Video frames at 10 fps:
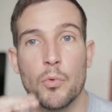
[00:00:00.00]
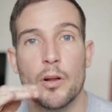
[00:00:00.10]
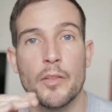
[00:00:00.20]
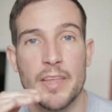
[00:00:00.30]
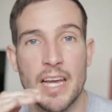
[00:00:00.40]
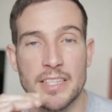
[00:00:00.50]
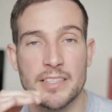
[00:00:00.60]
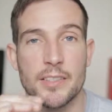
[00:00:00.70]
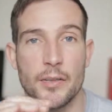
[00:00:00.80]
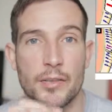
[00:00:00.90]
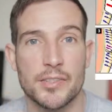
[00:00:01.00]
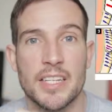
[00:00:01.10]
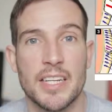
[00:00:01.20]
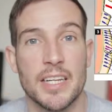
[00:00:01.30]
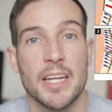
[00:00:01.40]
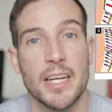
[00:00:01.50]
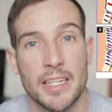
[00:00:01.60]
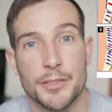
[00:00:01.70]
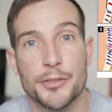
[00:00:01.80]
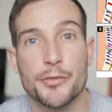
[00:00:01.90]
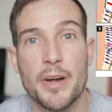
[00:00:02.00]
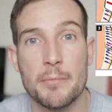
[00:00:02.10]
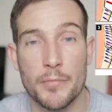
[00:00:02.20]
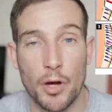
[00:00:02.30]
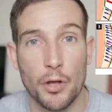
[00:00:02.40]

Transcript: one of the edges of the skin is trimmed